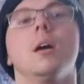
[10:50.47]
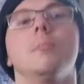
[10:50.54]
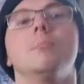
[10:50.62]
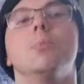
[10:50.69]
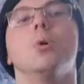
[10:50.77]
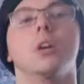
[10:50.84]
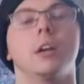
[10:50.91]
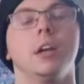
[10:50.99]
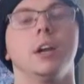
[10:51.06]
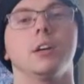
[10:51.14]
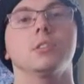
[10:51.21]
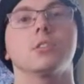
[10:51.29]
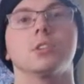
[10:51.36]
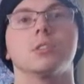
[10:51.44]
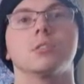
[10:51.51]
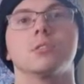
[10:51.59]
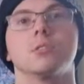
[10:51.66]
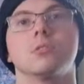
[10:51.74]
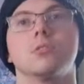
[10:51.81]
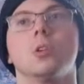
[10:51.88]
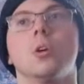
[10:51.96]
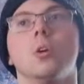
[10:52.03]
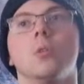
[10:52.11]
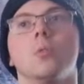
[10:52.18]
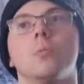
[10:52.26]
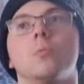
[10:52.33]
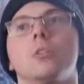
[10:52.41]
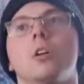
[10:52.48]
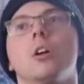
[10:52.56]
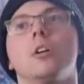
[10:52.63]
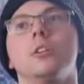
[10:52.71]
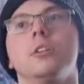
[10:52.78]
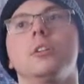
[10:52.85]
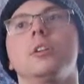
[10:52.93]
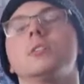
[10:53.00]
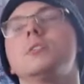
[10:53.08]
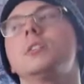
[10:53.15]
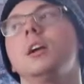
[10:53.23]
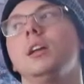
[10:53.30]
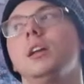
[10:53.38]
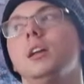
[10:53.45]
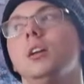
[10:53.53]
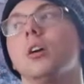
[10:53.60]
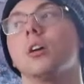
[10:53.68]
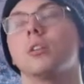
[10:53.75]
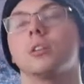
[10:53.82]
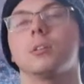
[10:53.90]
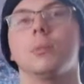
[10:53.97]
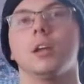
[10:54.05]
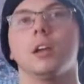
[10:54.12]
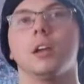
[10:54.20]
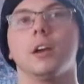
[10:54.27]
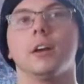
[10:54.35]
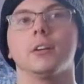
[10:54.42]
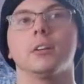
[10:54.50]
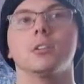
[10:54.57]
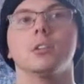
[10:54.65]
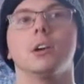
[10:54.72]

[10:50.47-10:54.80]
more characters. So Carter and Sadie are the main characters.